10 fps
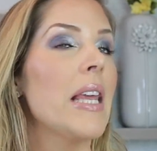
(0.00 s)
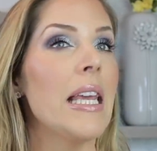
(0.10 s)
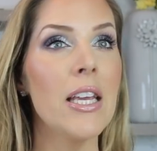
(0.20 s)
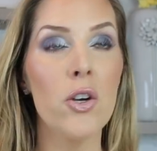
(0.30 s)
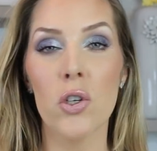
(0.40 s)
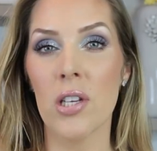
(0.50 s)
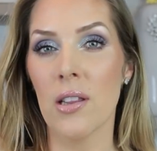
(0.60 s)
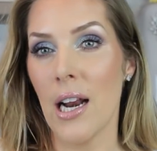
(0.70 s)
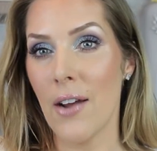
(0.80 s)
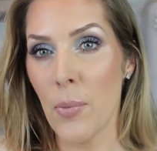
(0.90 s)
eager to
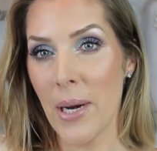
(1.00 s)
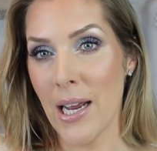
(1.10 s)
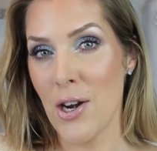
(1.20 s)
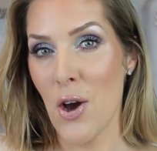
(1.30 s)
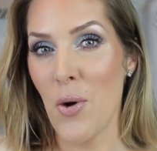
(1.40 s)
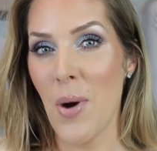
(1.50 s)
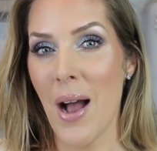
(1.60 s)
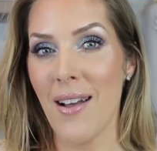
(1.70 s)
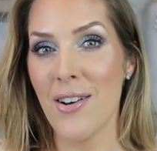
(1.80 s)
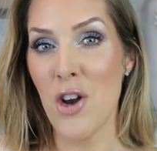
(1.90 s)
let everybody I know
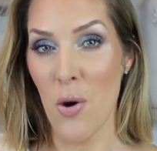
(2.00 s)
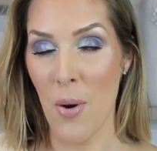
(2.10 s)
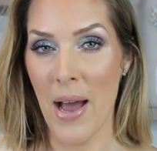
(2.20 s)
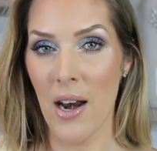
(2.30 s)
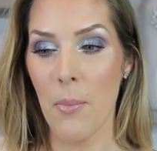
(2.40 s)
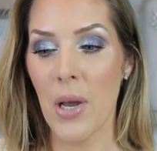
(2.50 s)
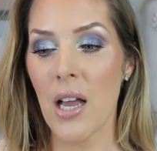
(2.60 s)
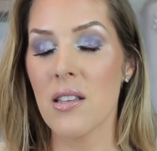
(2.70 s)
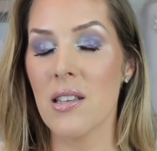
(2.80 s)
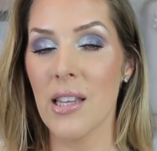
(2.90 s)
know about it
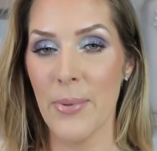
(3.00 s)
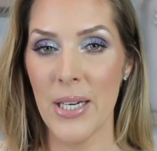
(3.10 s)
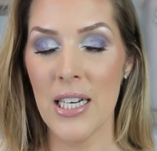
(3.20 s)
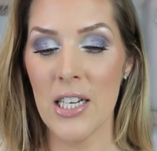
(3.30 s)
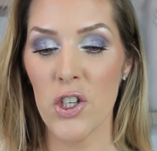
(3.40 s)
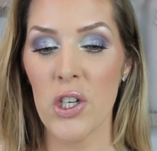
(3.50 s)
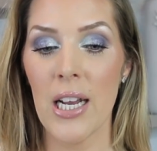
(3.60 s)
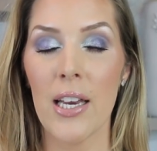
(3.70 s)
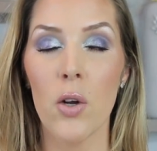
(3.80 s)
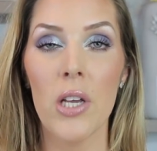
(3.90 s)
because it's limited edition.
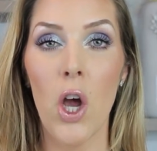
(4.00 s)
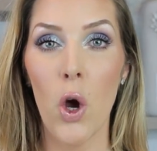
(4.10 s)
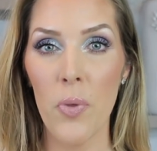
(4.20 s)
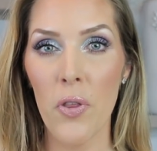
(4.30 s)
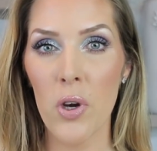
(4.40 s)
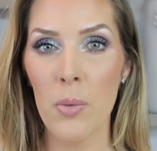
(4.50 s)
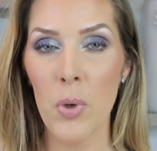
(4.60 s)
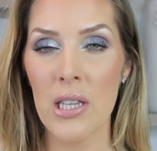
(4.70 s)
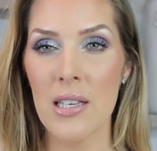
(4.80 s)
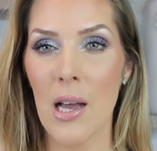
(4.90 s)
I can only hope that they're going to
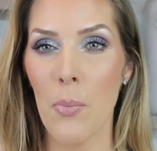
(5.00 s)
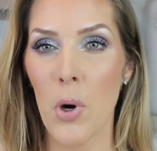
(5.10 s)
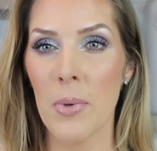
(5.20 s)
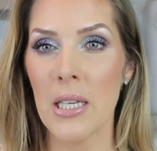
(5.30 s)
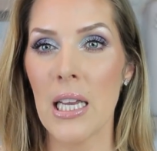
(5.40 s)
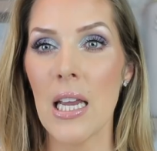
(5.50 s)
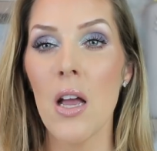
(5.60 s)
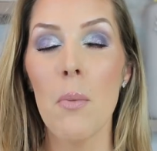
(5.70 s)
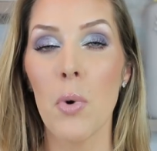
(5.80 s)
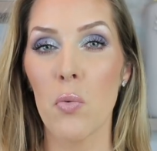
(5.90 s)
bring these out permanently,
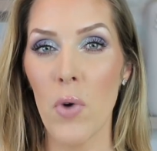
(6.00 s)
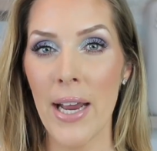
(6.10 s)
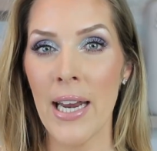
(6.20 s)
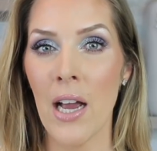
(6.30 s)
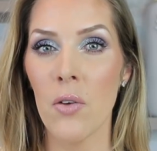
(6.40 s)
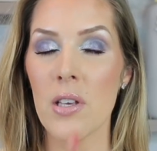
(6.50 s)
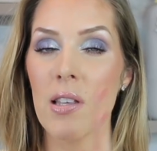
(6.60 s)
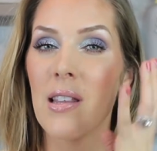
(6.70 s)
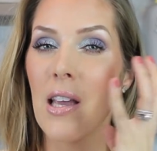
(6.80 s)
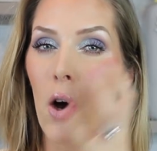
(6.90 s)
but right now this
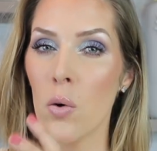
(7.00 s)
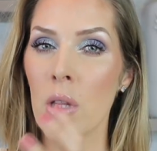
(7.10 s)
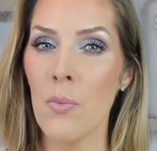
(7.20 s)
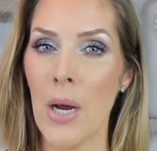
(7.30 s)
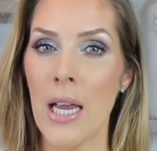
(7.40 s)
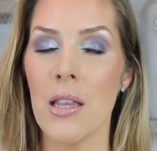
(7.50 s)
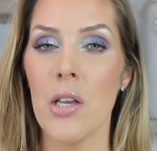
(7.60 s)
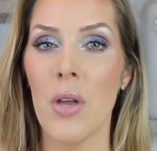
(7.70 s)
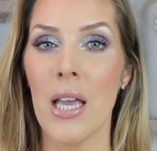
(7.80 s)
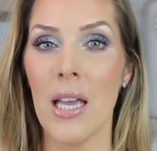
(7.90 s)
is the only way that
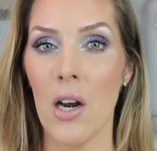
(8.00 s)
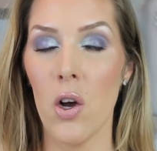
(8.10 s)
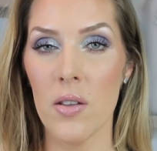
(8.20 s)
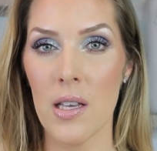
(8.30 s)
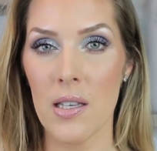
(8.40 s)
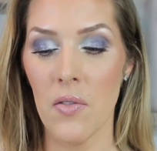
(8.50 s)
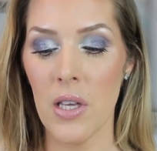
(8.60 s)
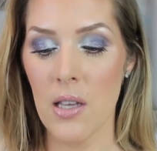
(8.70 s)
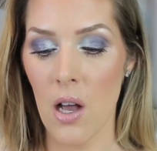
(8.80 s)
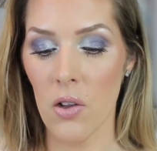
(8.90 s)
you can get all six of
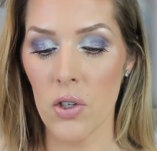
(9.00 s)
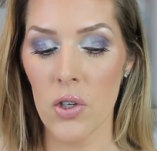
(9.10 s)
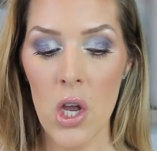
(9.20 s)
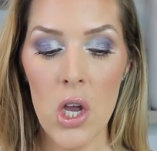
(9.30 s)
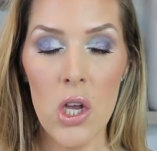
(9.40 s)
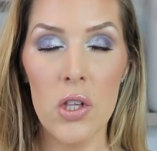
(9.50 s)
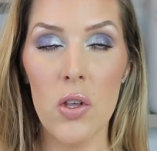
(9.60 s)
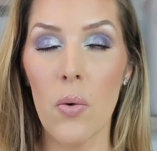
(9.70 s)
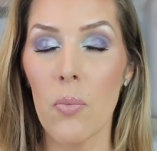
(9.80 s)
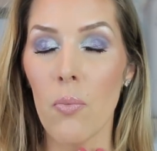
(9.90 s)
these colors.
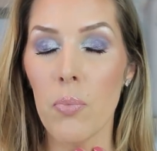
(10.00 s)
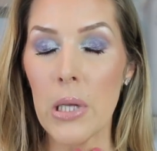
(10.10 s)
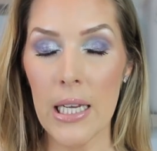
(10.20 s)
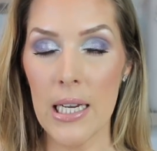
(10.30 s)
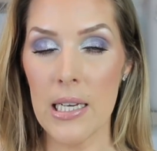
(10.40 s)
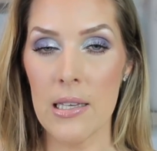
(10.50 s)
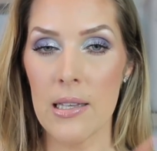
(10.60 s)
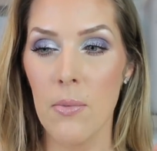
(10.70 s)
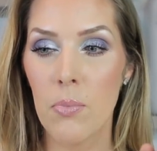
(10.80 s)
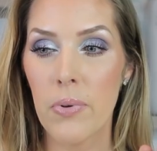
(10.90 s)
So please
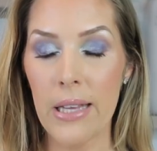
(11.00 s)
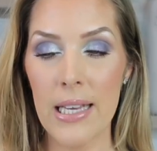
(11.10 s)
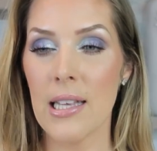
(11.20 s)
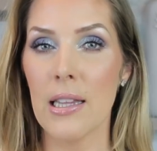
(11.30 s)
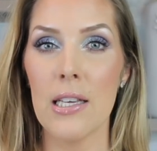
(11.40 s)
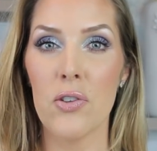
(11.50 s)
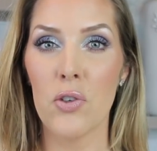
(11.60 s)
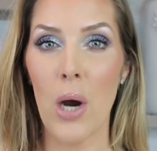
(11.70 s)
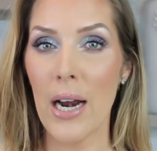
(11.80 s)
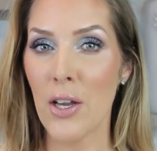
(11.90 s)
please at least
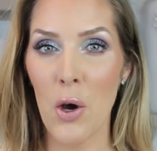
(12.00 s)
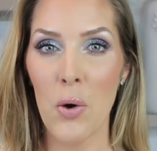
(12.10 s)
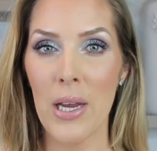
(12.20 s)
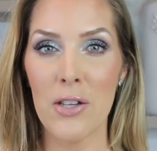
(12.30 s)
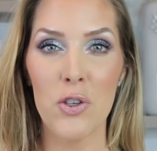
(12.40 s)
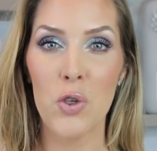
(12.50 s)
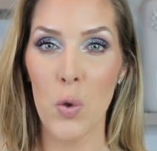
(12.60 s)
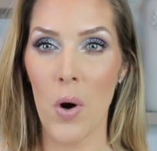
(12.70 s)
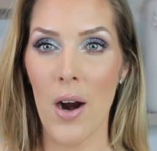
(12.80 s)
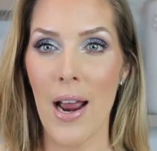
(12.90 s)
try to go in
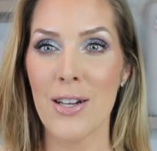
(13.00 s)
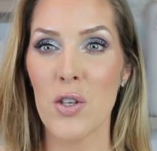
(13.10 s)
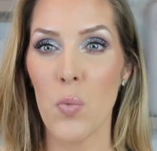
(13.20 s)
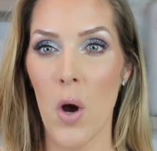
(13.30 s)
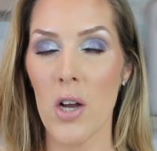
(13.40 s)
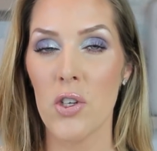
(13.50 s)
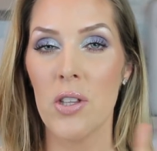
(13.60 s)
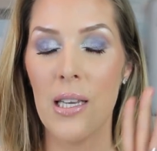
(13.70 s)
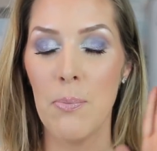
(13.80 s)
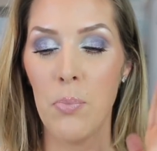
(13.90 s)
store and
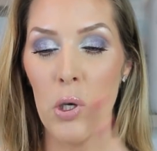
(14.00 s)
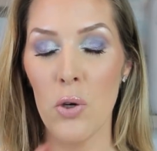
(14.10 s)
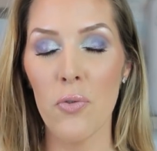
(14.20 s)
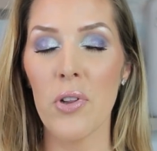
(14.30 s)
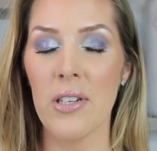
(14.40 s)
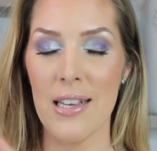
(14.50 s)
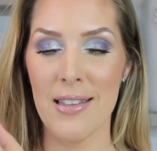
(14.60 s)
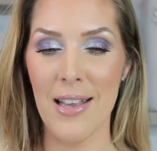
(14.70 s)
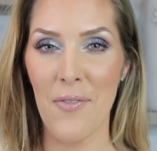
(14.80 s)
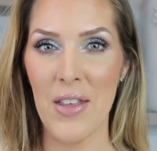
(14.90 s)
swatch the
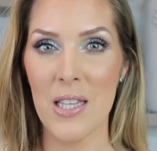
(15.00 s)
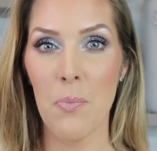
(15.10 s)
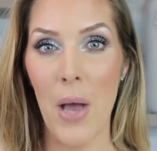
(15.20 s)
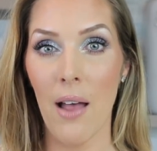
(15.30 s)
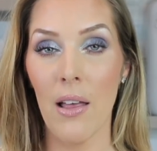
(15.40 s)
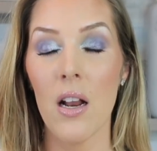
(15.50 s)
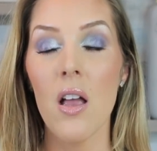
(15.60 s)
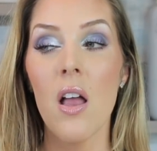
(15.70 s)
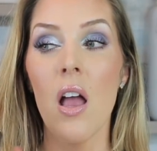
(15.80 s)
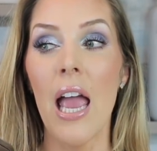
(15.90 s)
beautifulness of this palette.
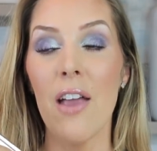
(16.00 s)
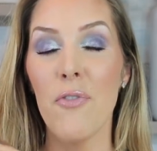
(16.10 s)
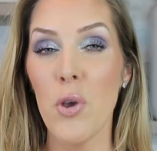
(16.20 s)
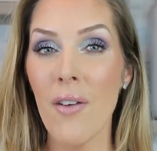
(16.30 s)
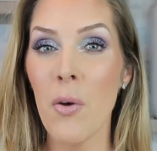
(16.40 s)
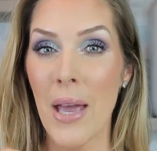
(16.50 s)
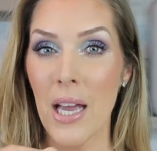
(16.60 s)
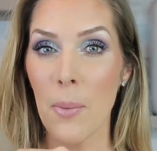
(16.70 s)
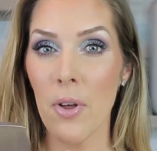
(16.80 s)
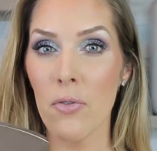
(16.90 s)
If you have a
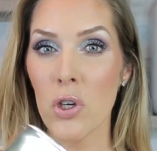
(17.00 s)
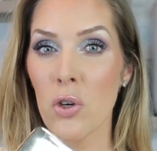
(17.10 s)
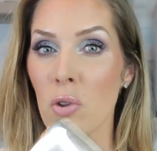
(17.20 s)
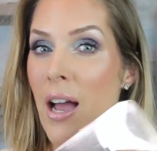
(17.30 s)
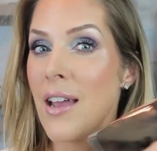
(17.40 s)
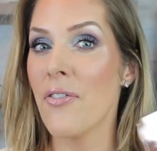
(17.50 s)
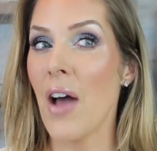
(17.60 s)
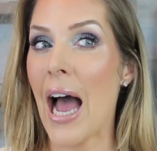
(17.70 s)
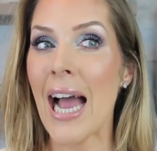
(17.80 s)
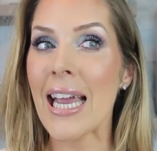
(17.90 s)
makeup lover in your life,
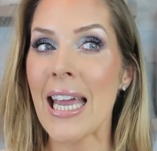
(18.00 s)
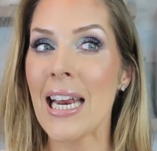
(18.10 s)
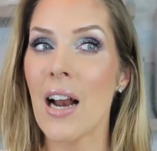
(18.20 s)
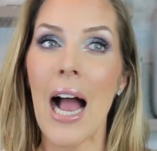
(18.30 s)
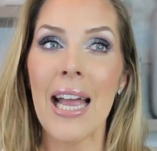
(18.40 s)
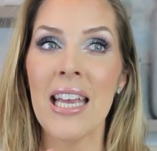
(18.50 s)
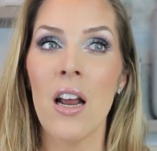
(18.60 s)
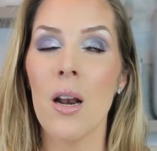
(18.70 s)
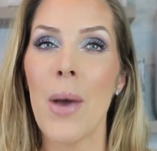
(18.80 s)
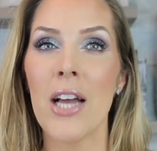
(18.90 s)
I can't, I
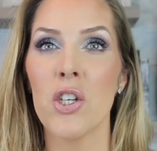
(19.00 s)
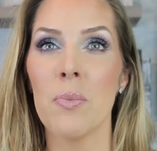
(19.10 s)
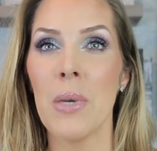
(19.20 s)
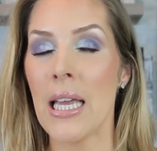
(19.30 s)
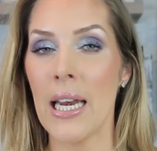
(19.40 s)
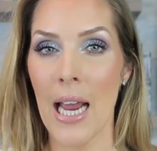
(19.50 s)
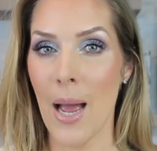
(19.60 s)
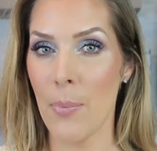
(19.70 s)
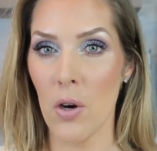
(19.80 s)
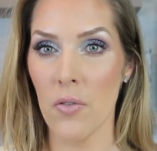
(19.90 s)
cannot imagine being any
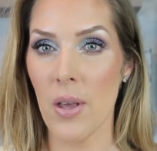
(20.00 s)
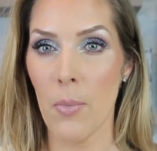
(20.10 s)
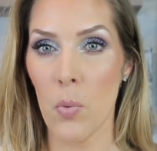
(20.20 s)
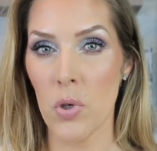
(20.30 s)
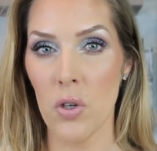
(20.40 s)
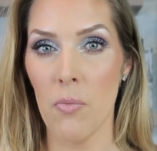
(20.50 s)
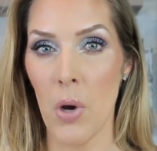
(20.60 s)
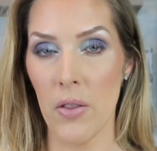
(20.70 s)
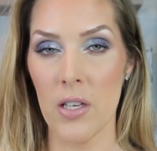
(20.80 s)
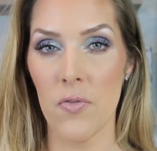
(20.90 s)
happier if someone were to have
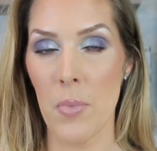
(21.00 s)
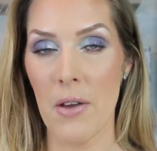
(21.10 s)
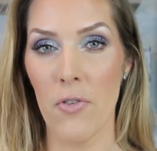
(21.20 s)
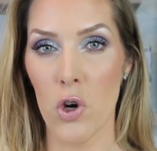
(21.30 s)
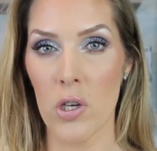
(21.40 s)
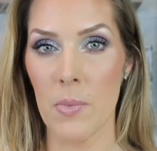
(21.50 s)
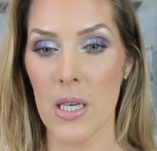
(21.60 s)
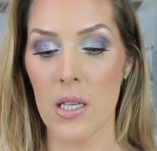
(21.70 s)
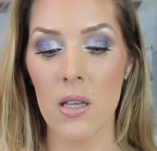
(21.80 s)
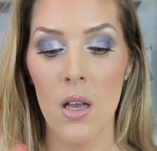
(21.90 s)
bought this for me for
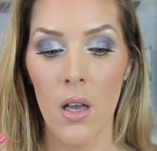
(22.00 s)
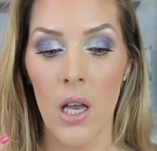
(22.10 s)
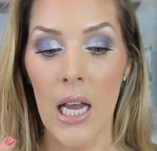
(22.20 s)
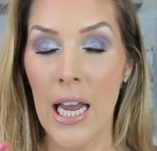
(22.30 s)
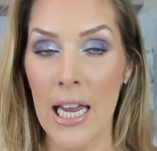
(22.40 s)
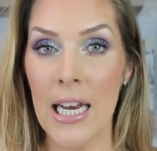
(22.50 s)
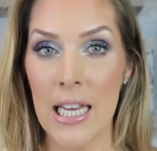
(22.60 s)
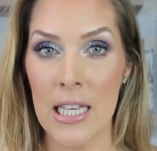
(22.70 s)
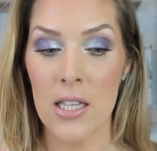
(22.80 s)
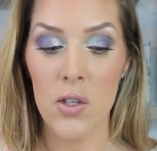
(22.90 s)
Christmas. It
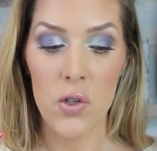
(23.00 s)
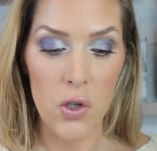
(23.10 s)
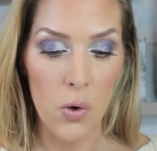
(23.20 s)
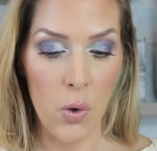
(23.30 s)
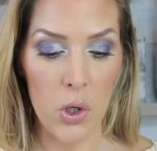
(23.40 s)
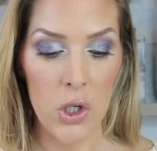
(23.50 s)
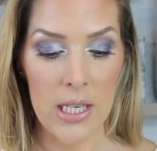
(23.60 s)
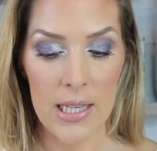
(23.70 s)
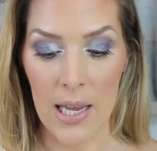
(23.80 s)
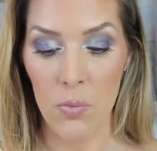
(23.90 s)
is so
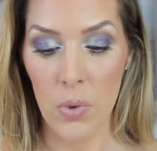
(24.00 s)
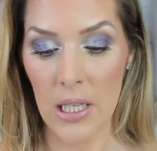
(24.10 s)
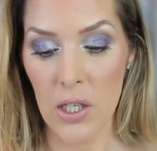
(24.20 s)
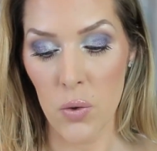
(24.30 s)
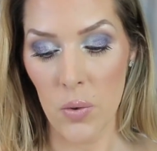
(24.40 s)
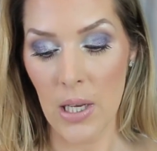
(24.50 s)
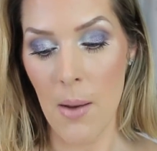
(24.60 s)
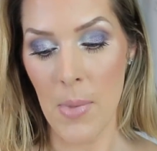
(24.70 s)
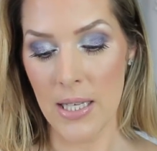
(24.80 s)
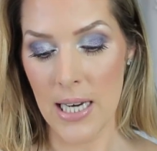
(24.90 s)
gorgeous and really and truly
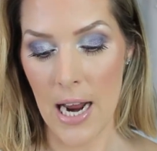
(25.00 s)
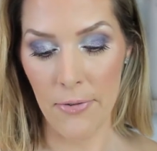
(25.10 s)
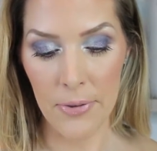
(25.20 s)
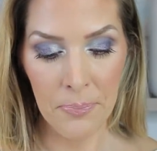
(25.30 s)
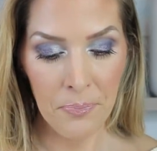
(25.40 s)
a must have.